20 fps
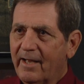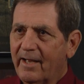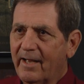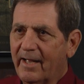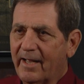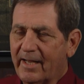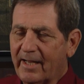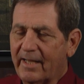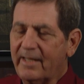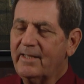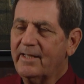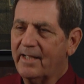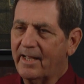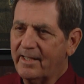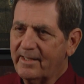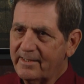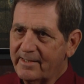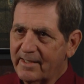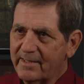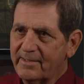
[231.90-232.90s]

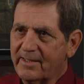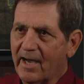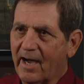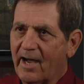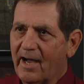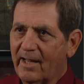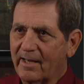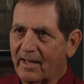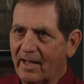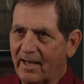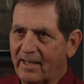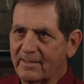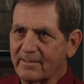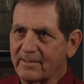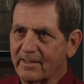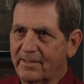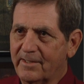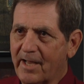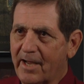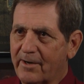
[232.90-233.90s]
he did the highlights,
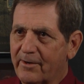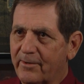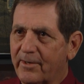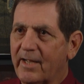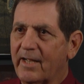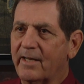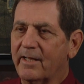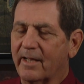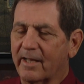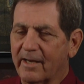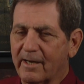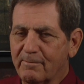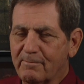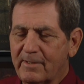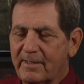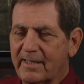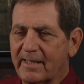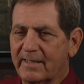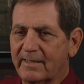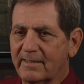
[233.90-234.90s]
the narrating of
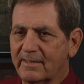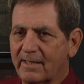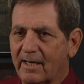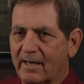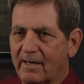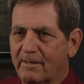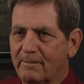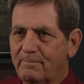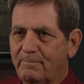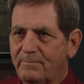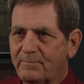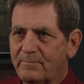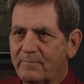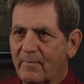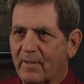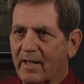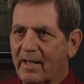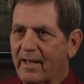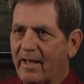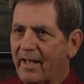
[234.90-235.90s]
it, and
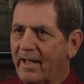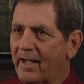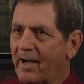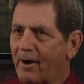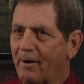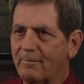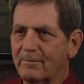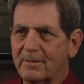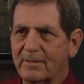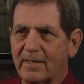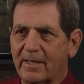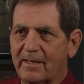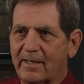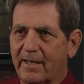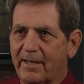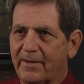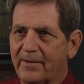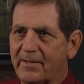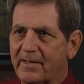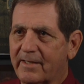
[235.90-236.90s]
all of a sudden
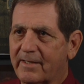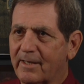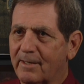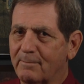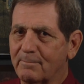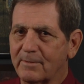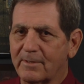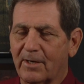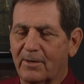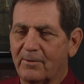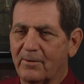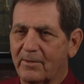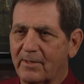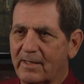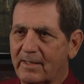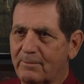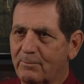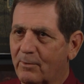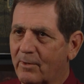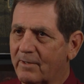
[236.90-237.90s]
here he comes on
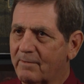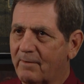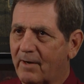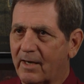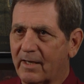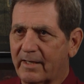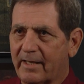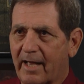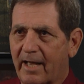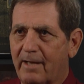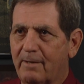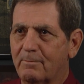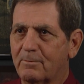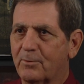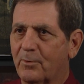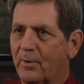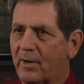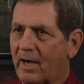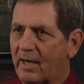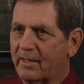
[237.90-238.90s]
in one of our games
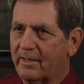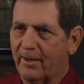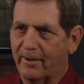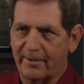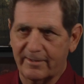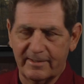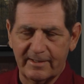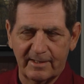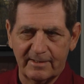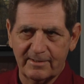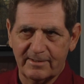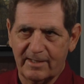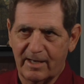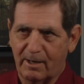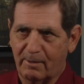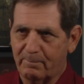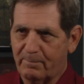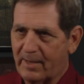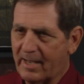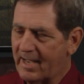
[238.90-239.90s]
where I caught a
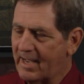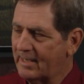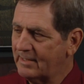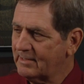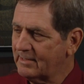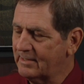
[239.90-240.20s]
touchdown pass,